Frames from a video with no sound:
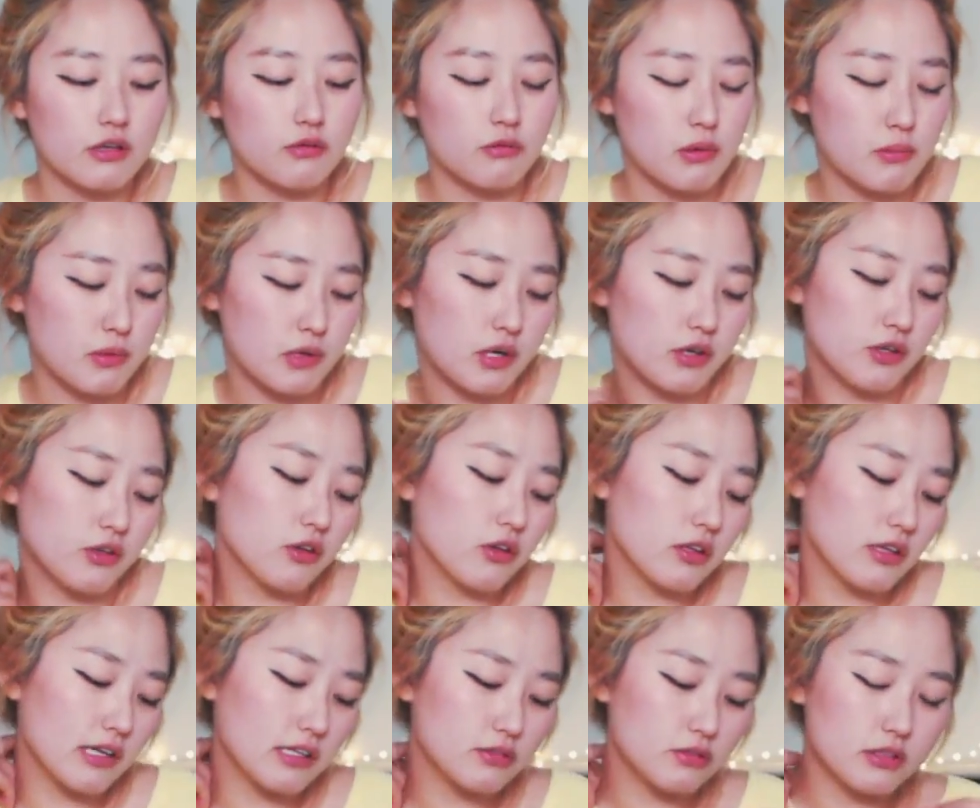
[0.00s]
They remember how you
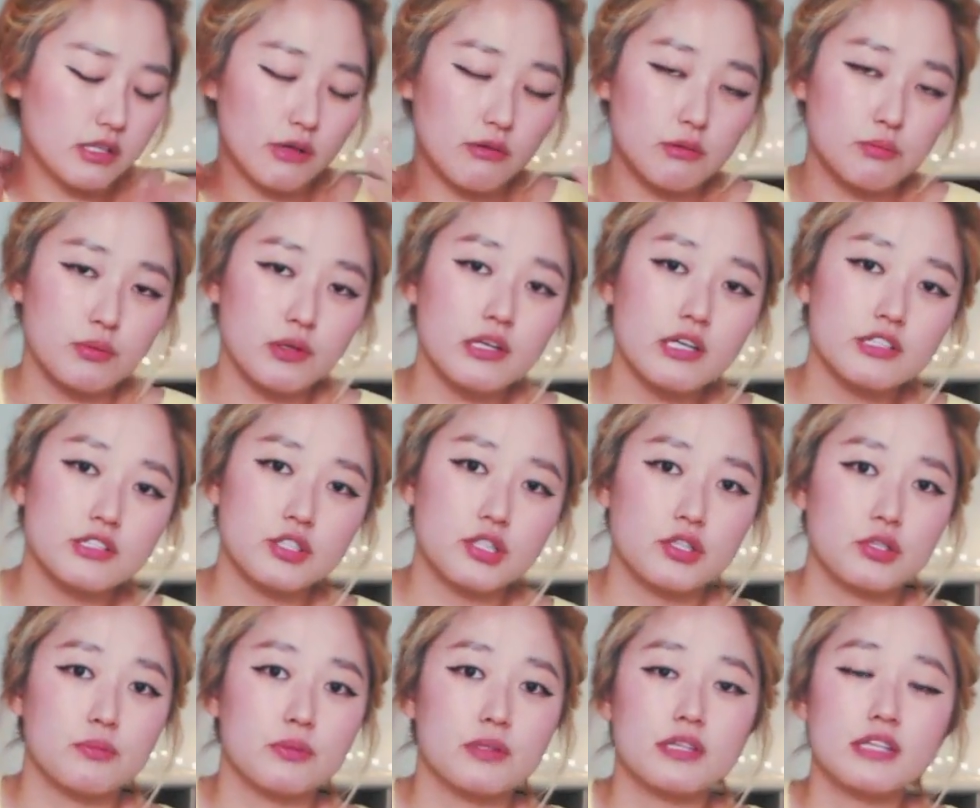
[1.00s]
look like, so they will bring it
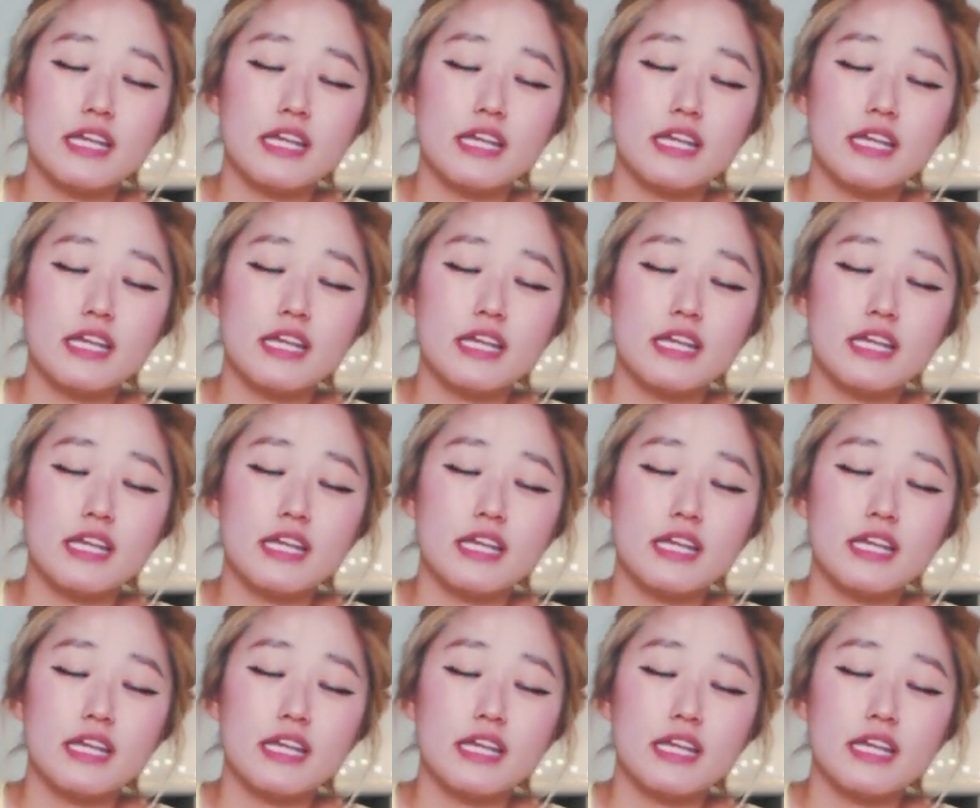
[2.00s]
to you.